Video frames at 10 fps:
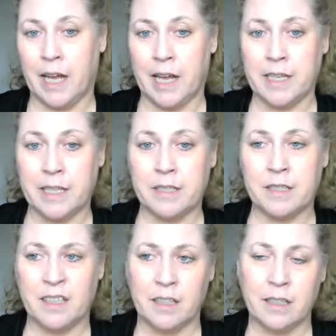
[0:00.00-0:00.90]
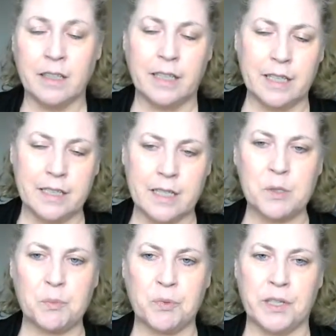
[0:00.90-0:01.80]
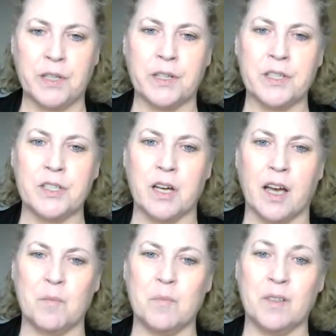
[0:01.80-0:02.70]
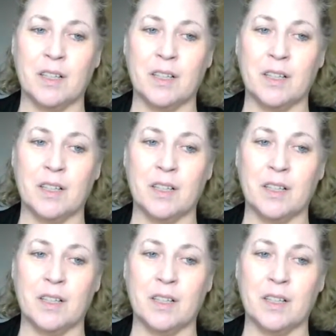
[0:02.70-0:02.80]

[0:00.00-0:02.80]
and it does a pretty good job.